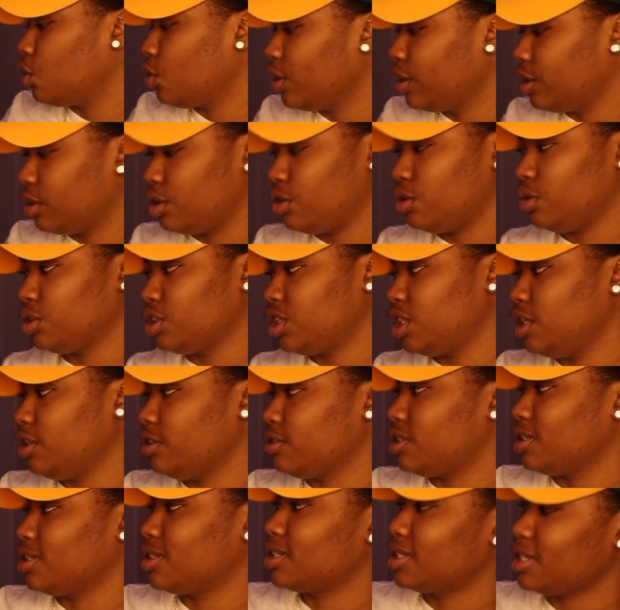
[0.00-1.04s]
to your
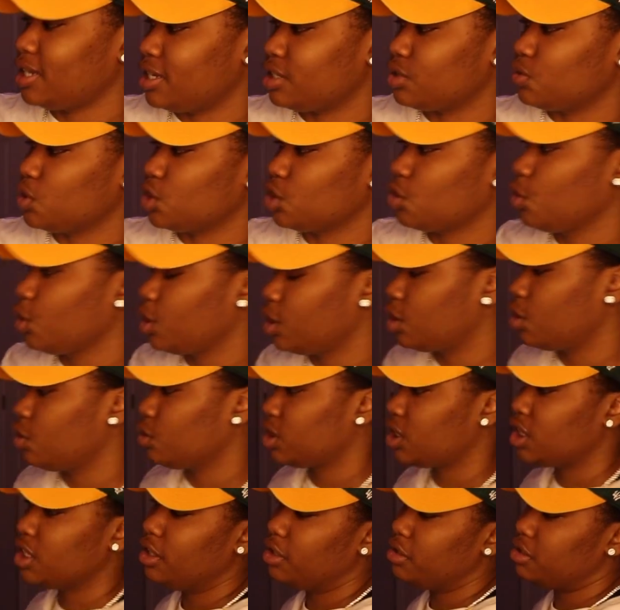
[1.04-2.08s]
success. What's critical
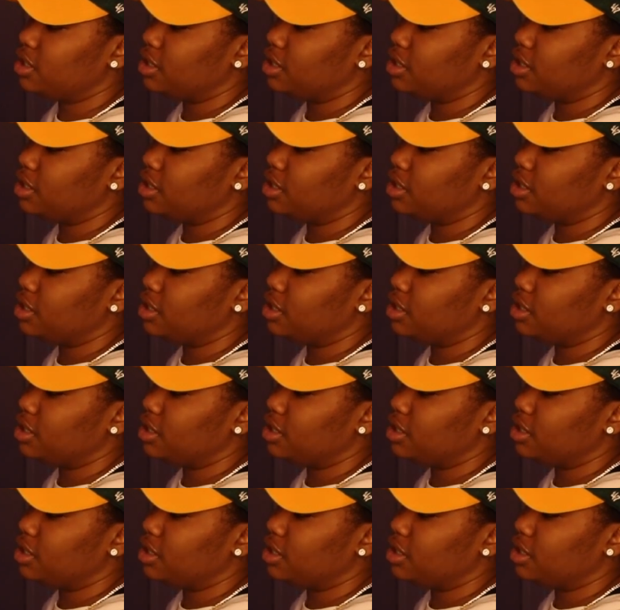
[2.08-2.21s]
to your